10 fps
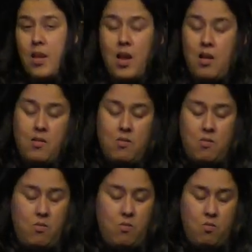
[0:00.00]
you're, you
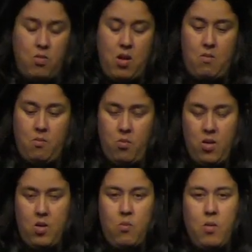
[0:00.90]
sometimes you don't say
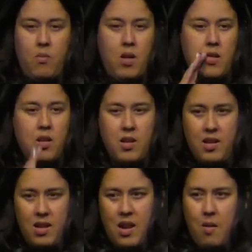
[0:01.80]
is this true
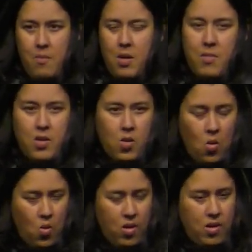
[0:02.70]
did they really
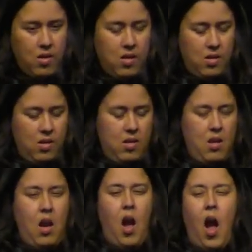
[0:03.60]
die like
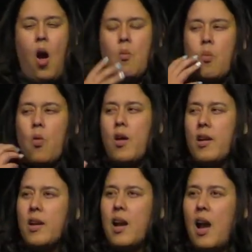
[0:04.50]
it's hard to
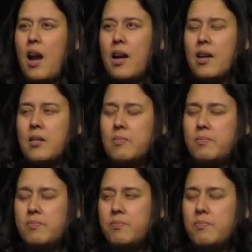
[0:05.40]
to
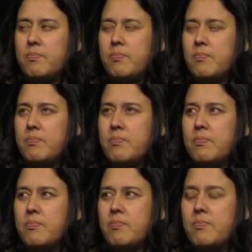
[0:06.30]
grasp and, um, and
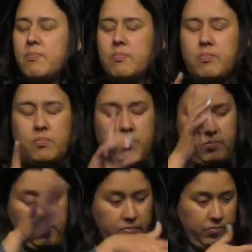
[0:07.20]
believe right
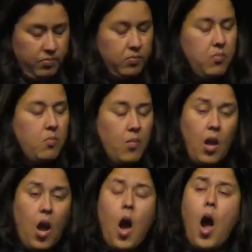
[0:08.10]
when my
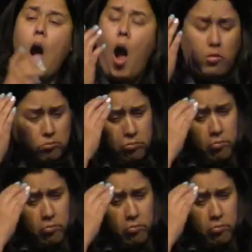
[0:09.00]
grandfather died